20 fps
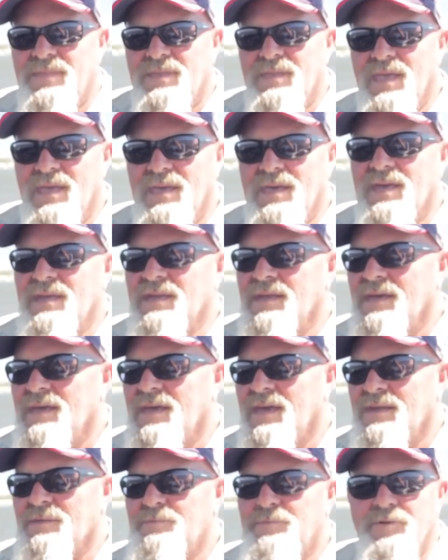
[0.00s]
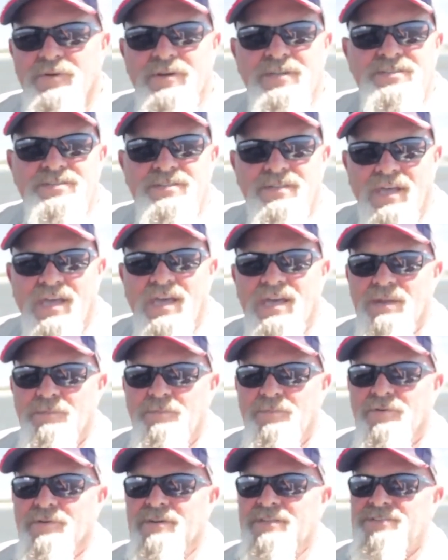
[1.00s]
and
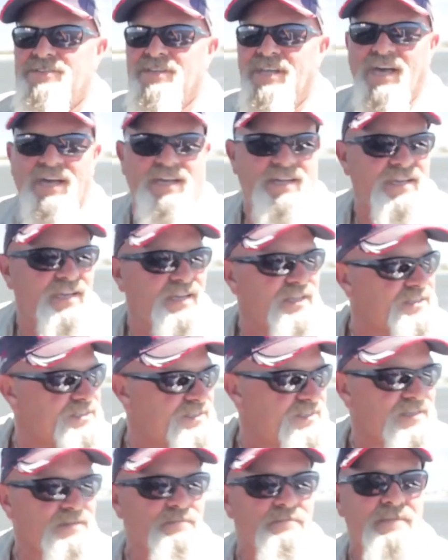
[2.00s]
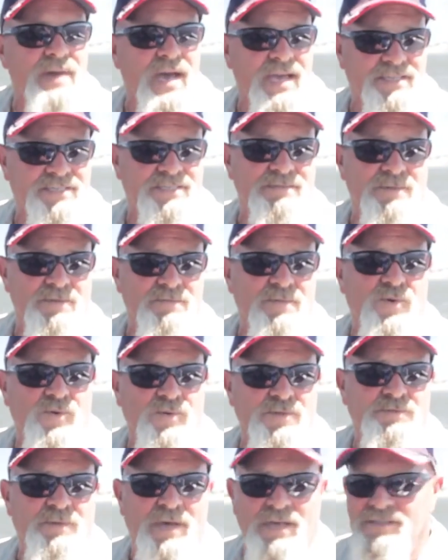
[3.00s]
appreciate it's the maximum
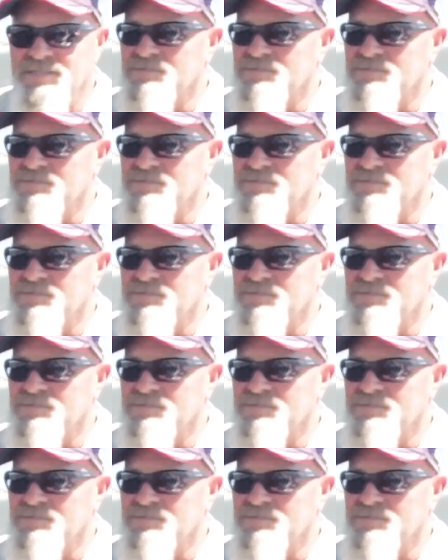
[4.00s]
horsepower.